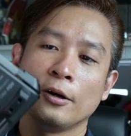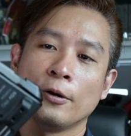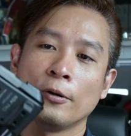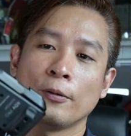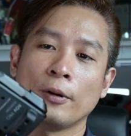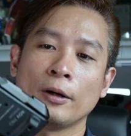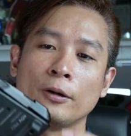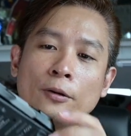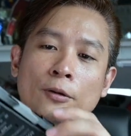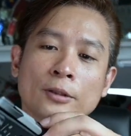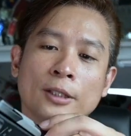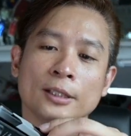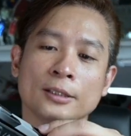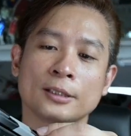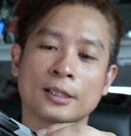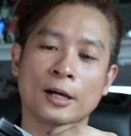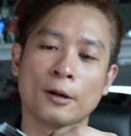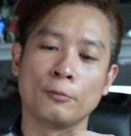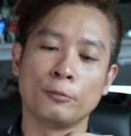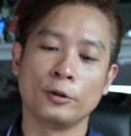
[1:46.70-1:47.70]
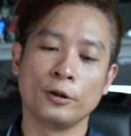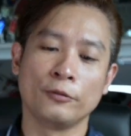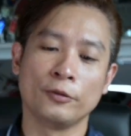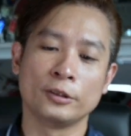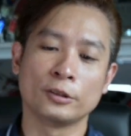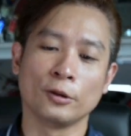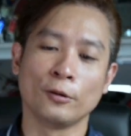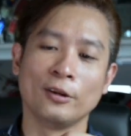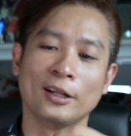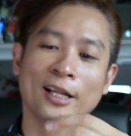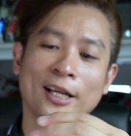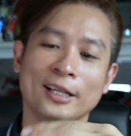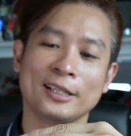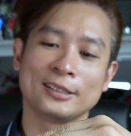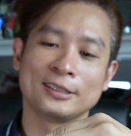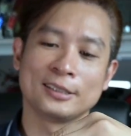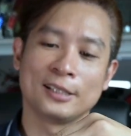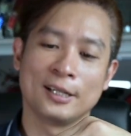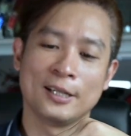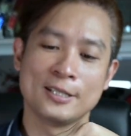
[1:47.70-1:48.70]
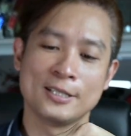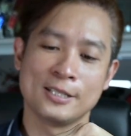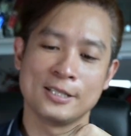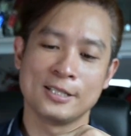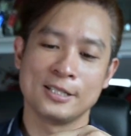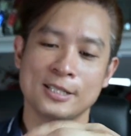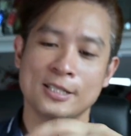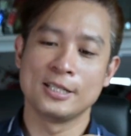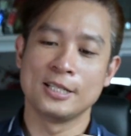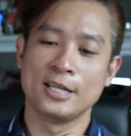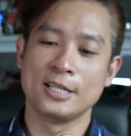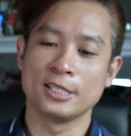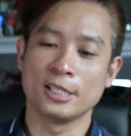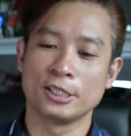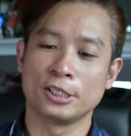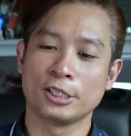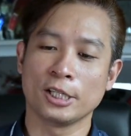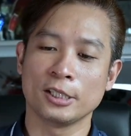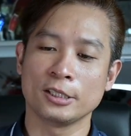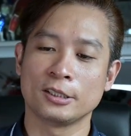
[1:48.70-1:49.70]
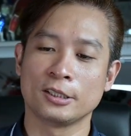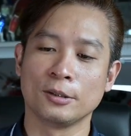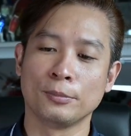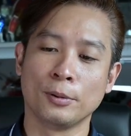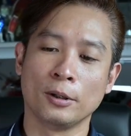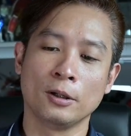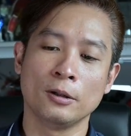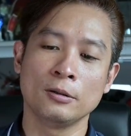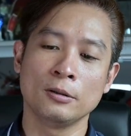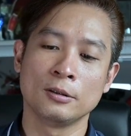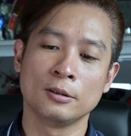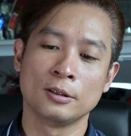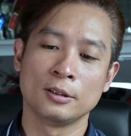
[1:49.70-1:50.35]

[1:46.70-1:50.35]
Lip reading: Rhino does come with its own legs, it's adjustable.